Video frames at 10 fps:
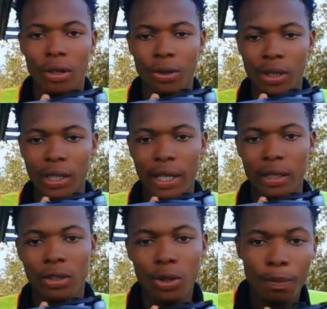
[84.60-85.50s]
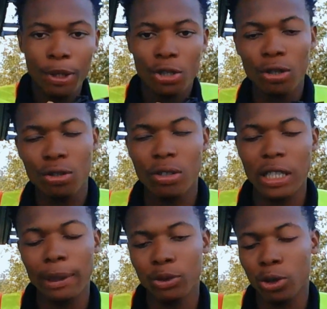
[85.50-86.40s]
You understand? So the pictures you
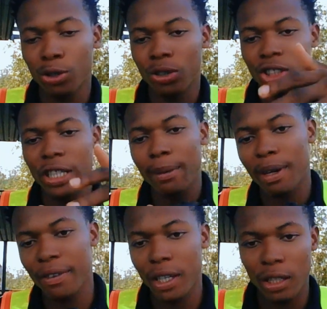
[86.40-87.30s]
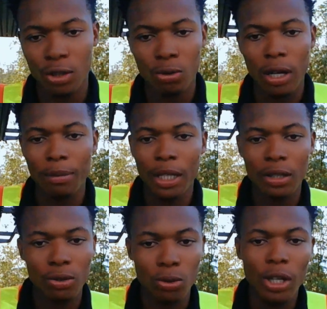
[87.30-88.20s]
snapped on your DJI Mavic Air 2, I'm here
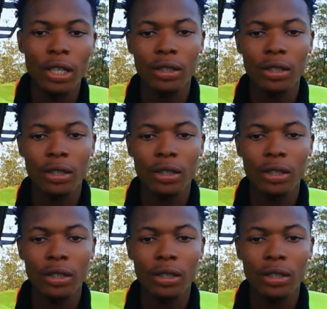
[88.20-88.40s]
to